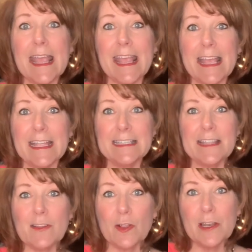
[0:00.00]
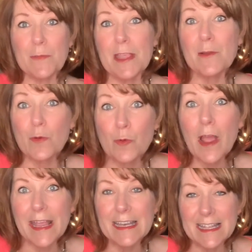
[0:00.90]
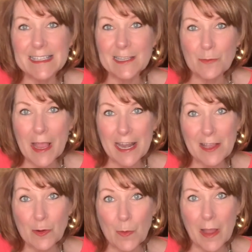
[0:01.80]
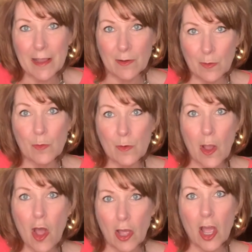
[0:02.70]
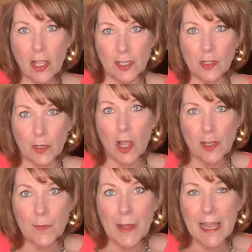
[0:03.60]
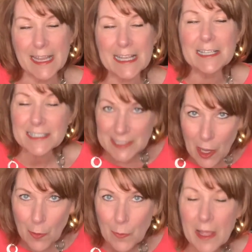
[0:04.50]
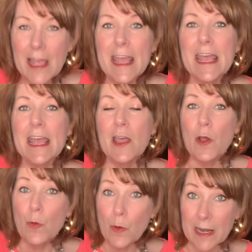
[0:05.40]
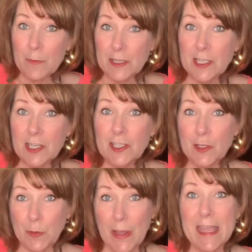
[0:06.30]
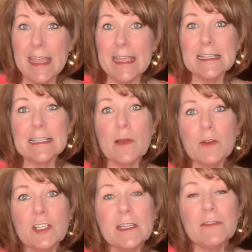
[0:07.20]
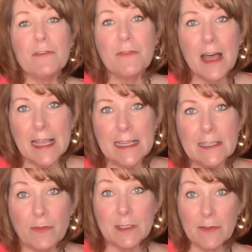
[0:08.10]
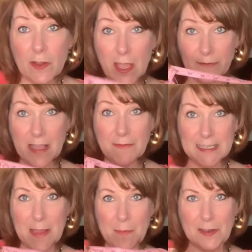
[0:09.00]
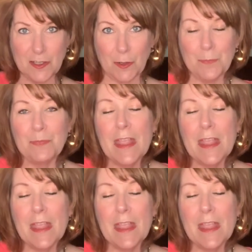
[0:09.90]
and they're gonna be right and sit right at on your body. So what I want you to do is I want you to find, first of all, you have to have a tape measure,